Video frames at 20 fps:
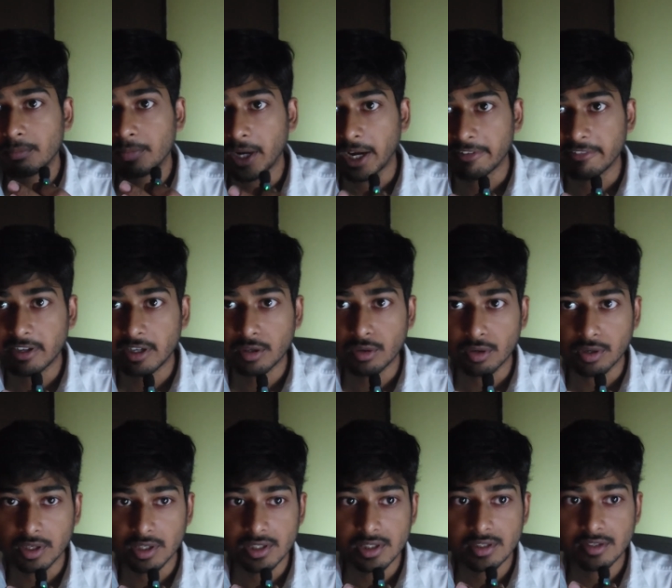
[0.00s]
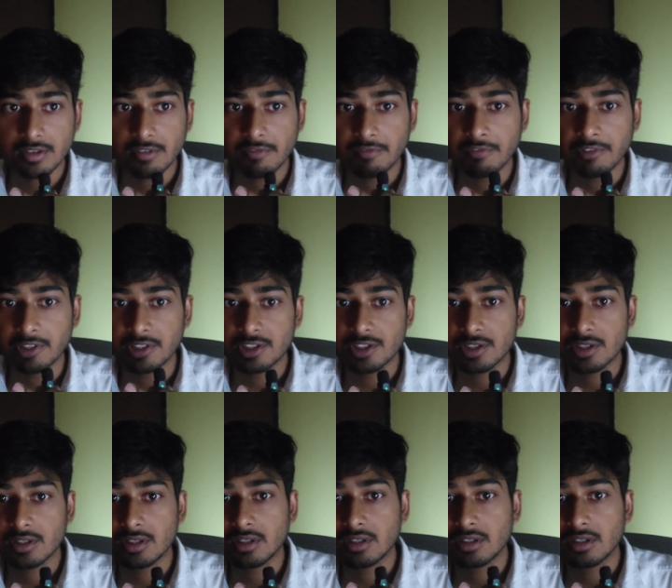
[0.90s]
private college which
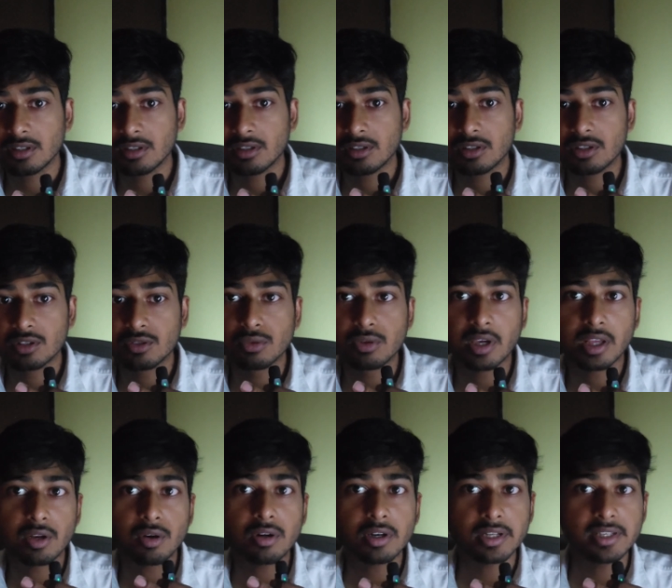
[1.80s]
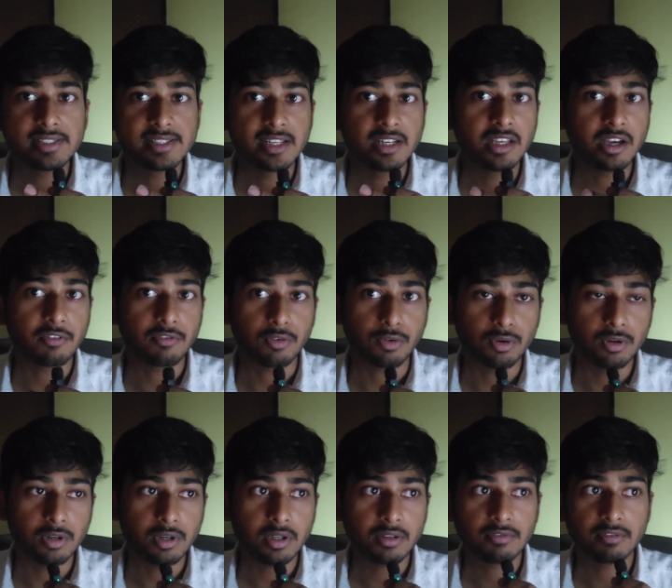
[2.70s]
you cannot easily
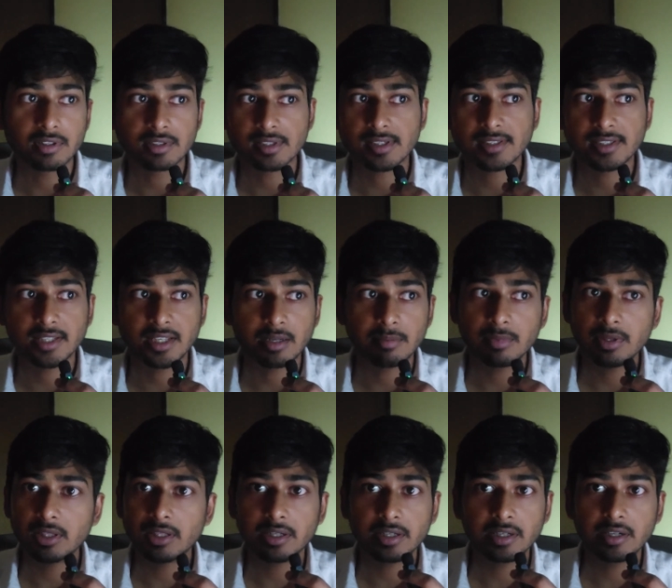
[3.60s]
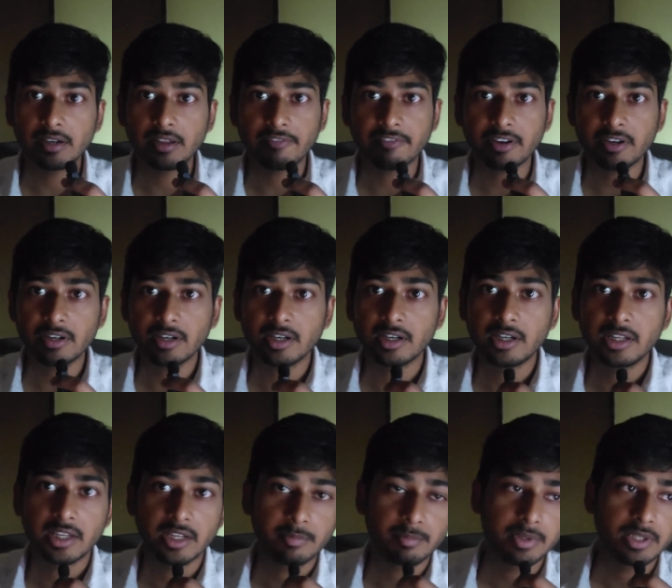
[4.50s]
afford versus D N B, then definitely
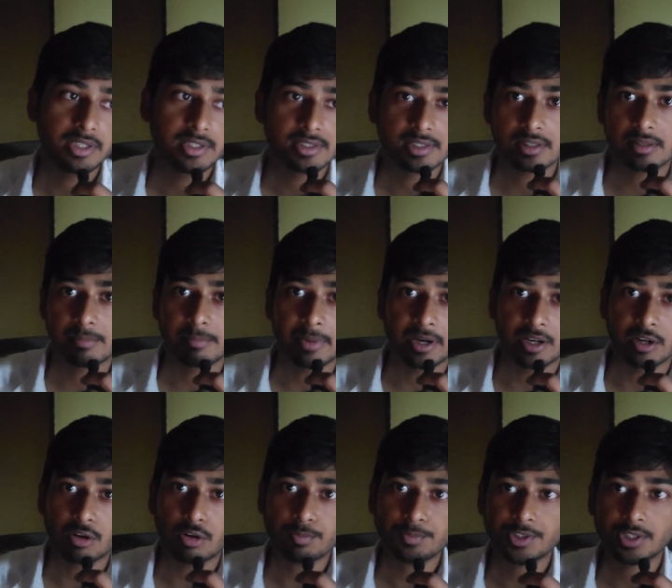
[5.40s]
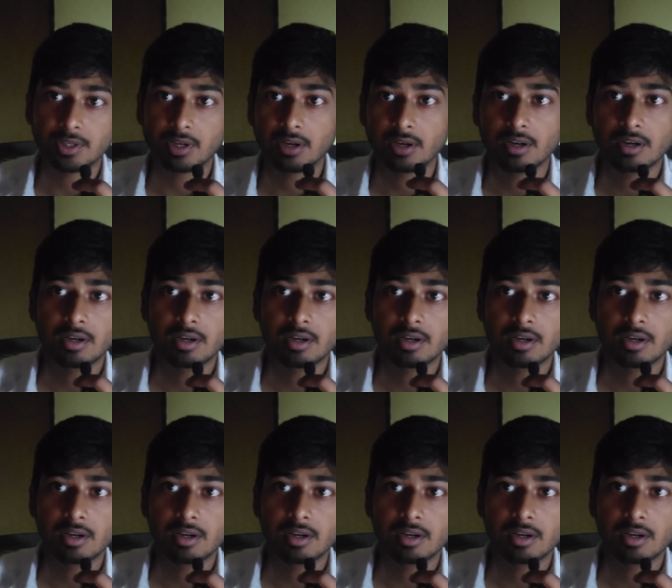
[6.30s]
D N B is a better option.